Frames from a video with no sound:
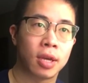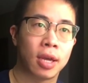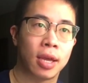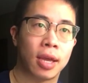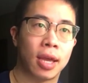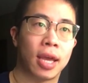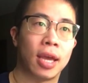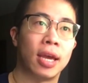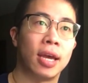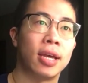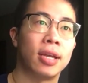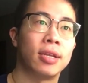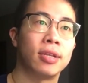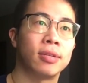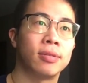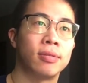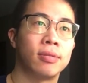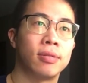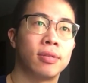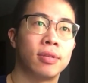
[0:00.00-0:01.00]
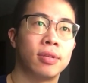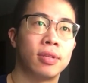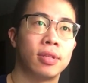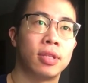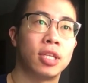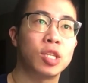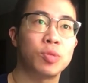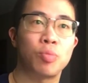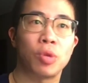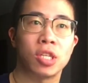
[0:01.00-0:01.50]
And
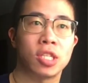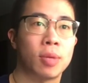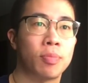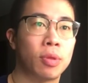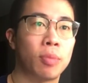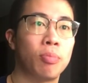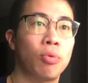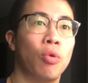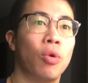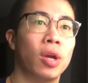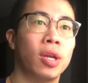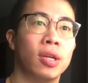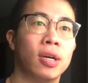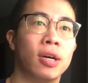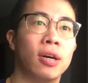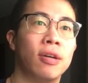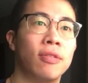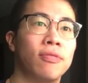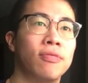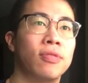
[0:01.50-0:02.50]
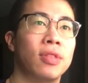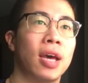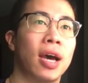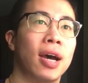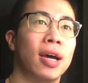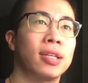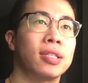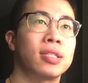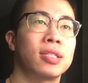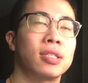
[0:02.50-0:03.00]
this brings up the point of
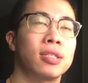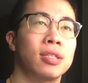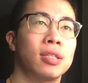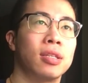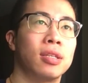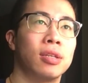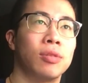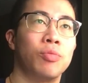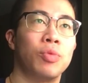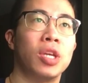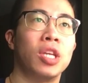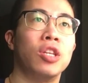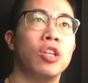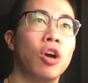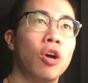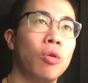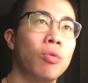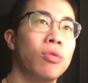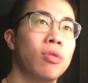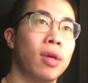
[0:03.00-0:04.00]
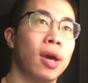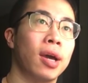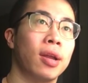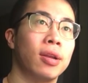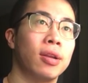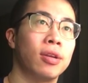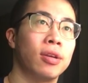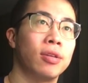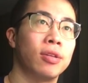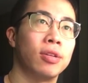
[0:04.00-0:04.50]
that we know
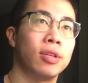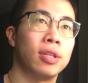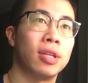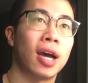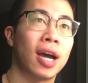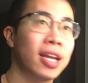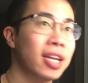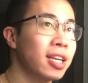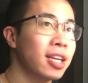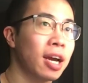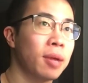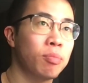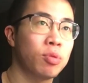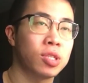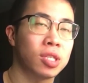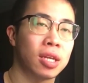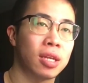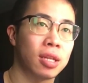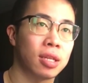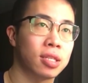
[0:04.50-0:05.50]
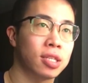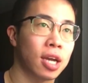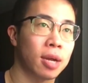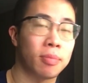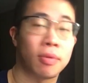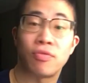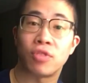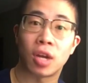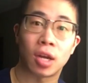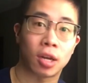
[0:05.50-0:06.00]
that 99% of the time,
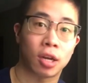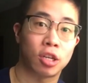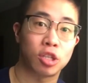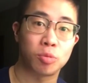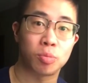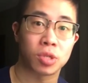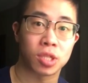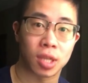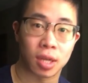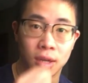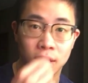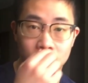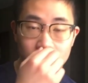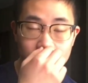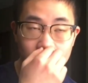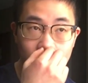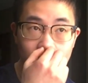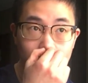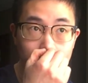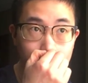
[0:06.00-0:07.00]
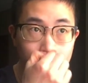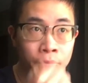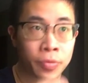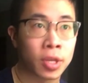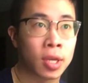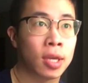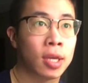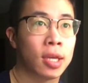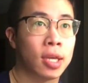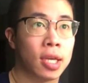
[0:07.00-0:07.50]
if not 100% of the time,
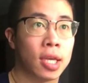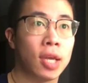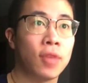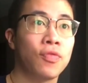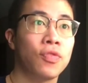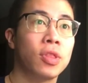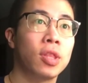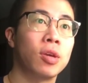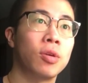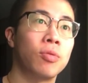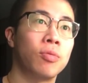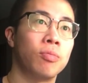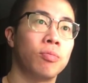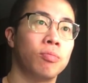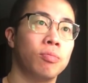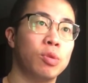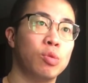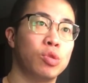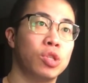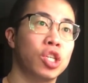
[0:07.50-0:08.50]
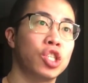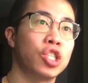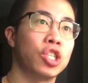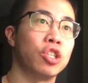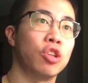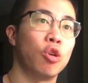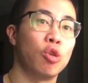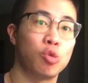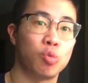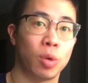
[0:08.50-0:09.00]
if the musician
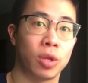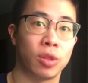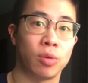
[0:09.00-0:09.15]
knows what they're